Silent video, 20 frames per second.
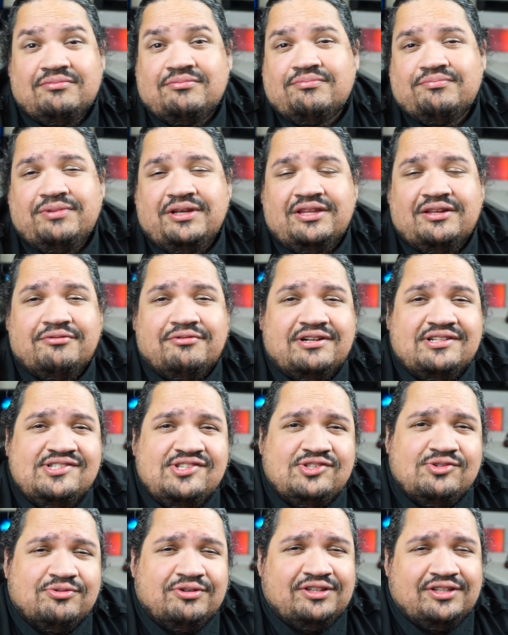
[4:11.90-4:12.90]
be the ones
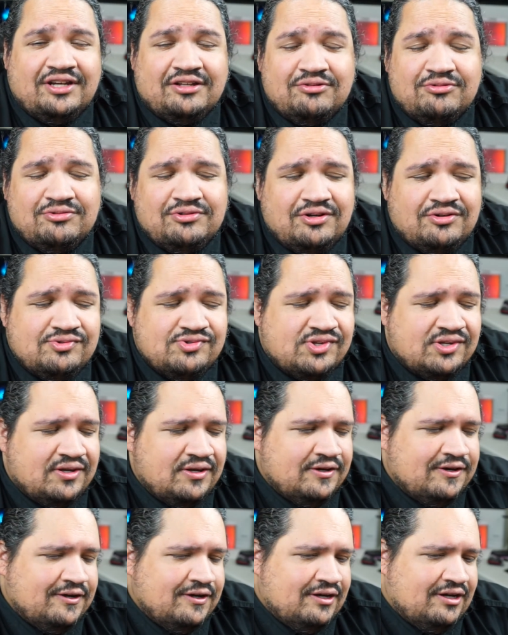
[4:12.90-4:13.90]
doing that. Who knows?
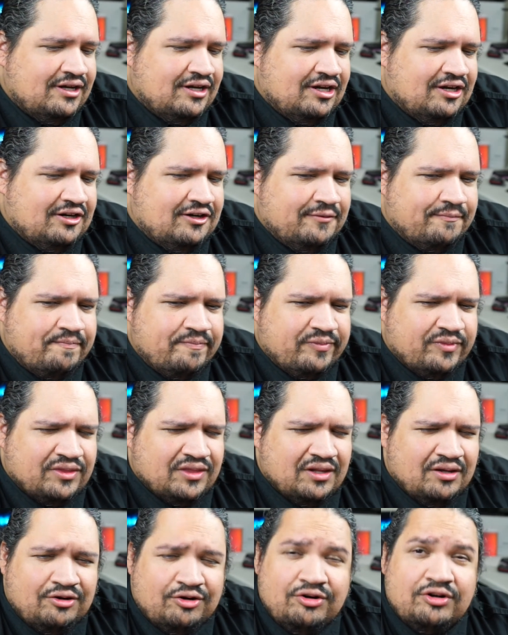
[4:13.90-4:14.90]

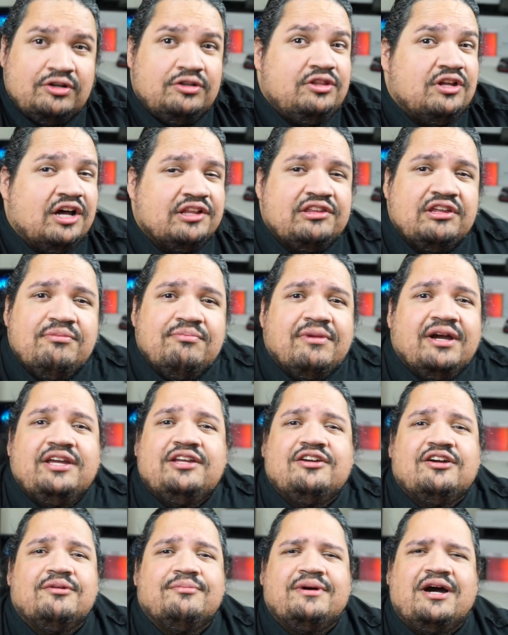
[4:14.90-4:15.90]
Or nothing might
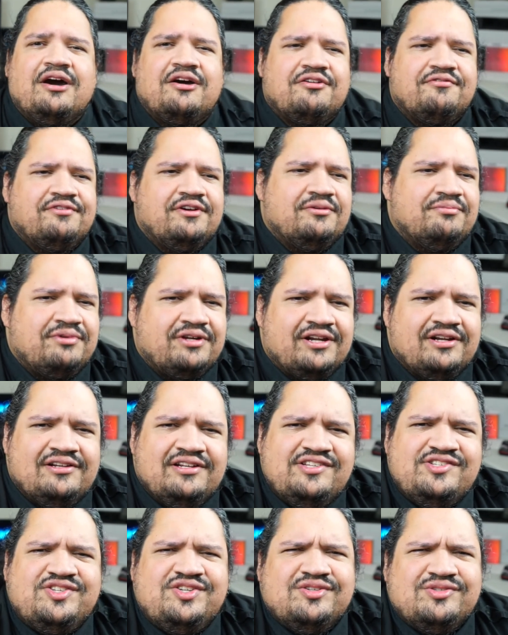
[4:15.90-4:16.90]
come out of it, but at
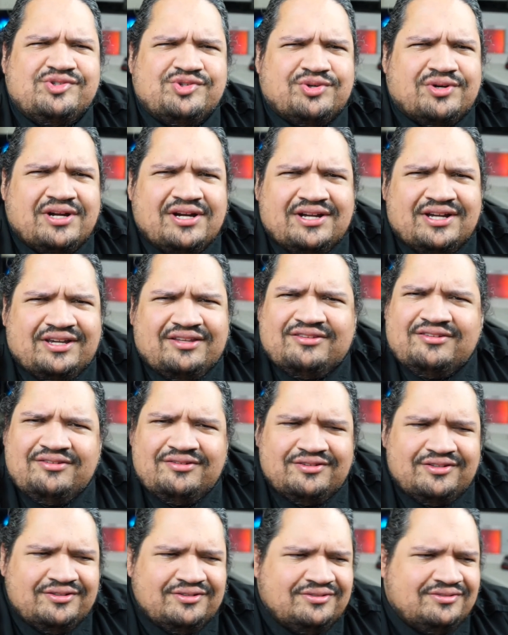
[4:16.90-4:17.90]
least you tried, you
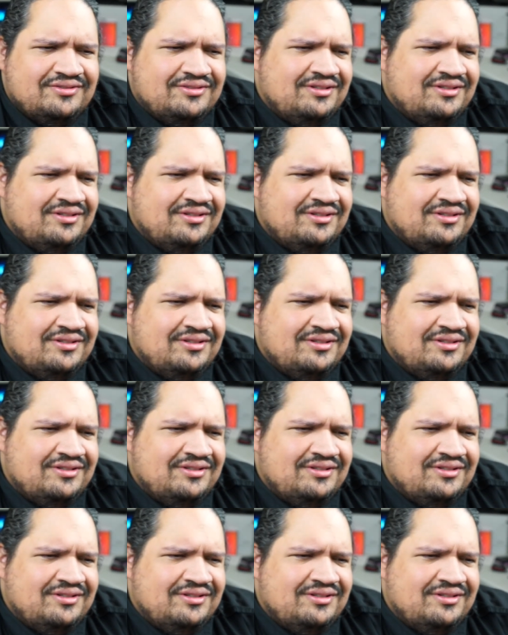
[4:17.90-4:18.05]
know?